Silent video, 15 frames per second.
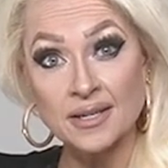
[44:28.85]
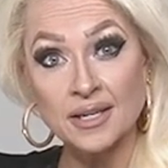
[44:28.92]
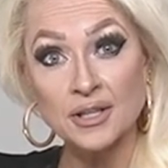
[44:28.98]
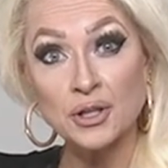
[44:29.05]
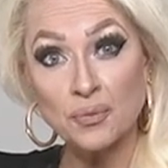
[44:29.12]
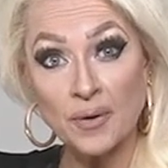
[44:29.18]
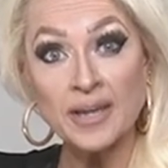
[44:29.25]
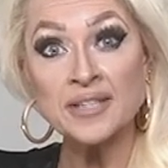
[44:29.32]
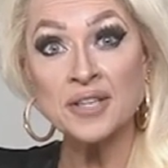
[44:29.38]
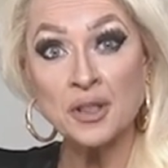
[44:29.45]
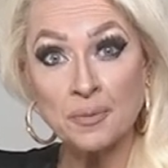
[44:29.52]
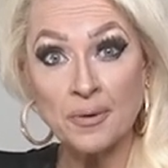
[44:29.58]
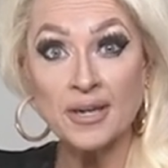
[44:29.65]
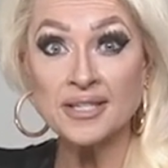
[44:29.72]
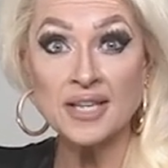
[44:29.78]
The rings and the
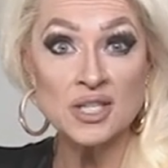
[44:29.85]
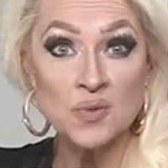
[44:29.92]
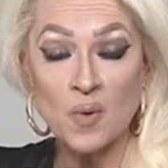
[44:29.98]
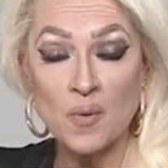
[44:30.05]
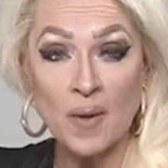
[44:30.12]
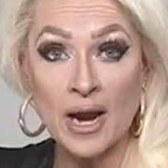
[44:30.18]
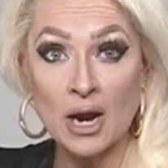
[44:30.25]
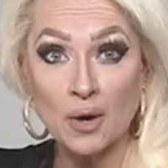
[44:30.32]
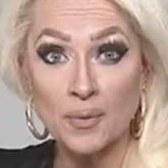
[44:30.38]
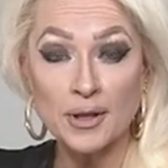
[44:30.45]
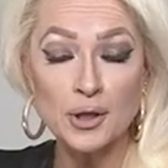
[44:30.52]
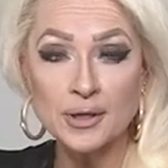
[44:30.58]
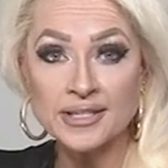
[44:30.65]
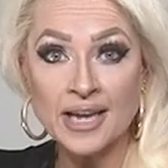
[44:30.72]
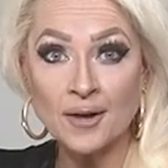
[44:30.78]
bracelets we wear. We
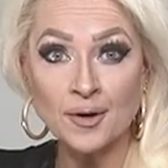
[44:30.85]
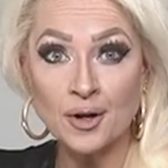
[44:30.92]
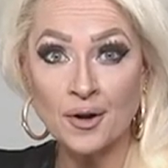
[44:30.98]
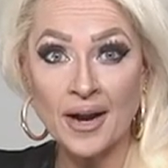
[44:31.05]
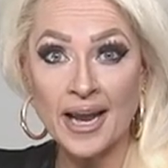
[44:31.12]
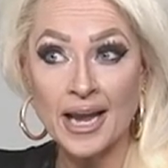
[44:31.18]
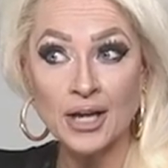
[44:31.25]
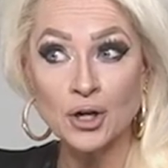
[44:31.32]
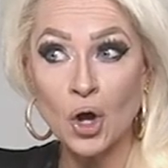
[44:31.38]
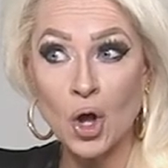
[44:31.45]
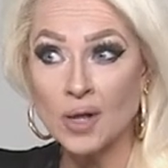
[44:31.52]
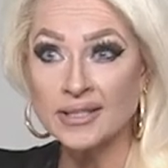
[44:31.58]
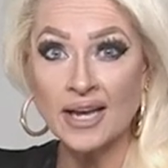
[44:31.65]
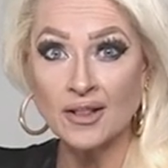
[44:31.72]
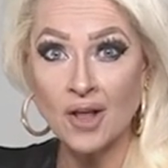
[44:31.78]
look down at our hand all
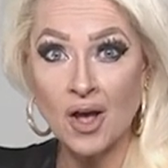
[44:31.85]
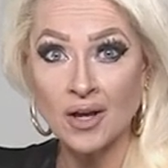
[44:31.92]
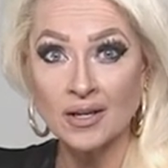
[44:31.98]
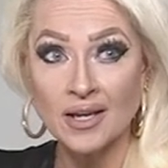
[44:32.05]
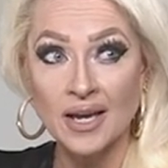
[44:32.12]
day long.